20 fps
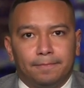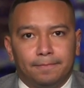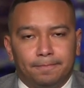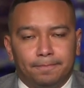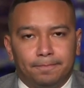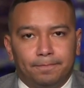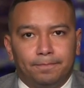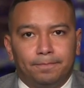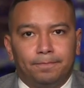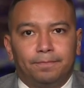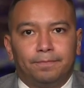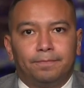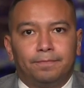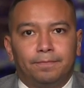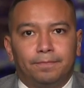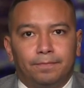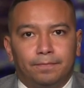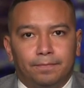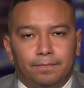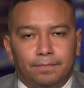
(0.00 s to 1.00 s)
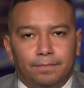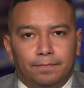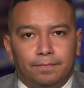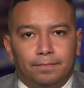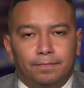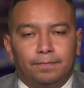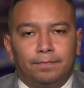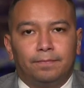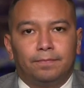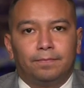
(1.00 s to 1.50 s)

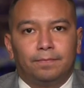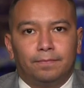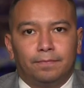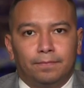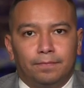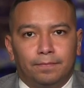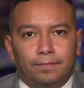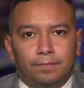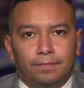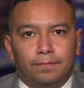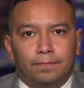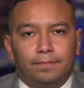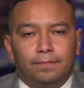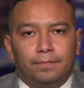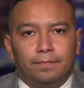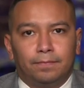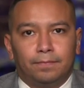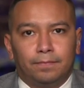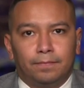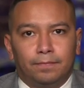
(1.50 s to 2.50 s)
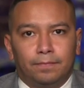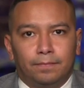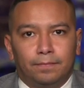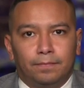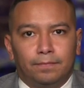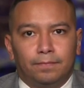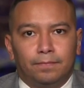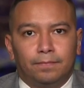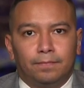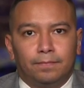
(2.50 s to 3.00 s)

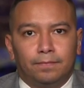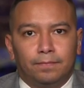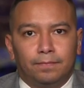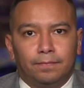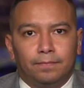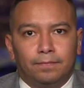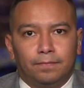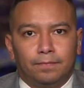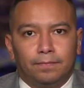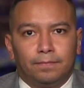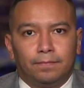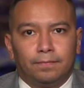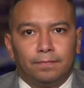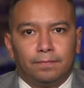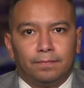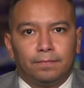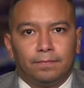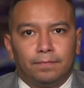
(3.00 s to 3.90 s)
This person isn't speaking.